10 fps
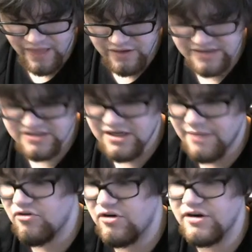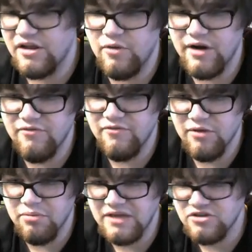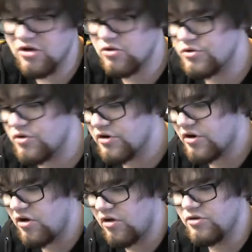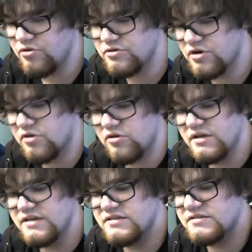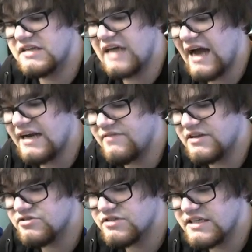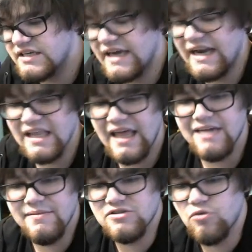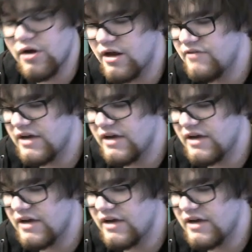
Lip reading: Next up, for another one-of, we are playing Darklord Nurgle, who Nurgle is kind of interesting, and I like him as a one-of.